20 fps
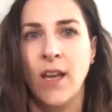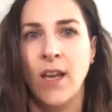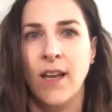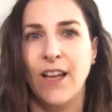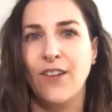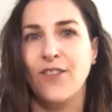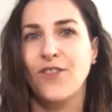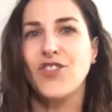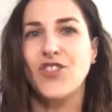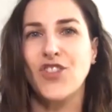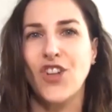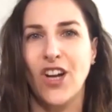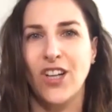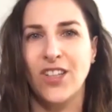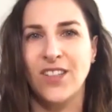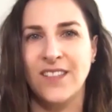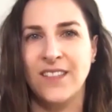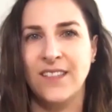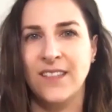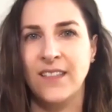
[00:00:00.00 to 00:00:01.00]
kind of start
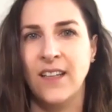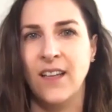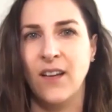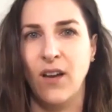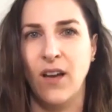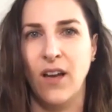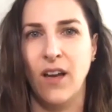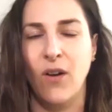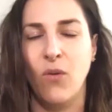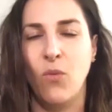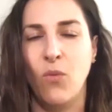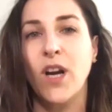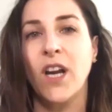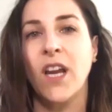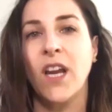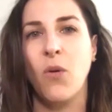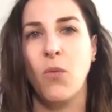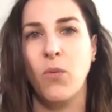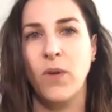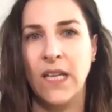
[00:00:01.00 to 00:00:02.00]
uh,
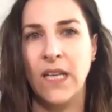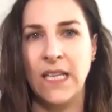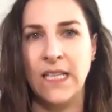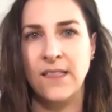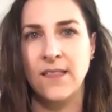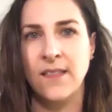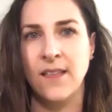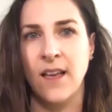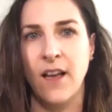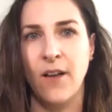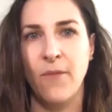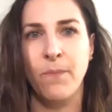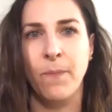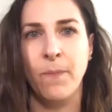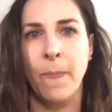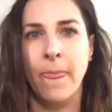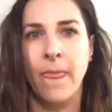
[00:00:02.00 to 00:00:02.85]
working with these um,